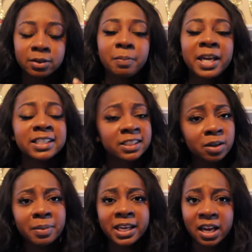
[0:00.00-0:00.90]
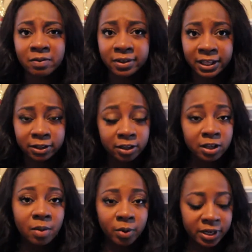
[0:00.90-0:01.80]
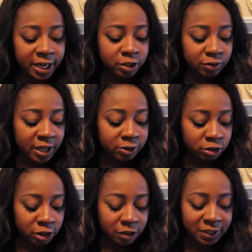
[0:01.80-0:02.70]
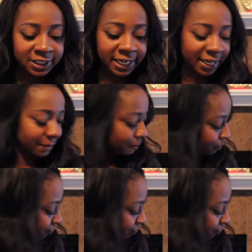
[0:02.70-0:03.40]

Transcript: It'll make everything look a lot more natural. I'll show you in a second.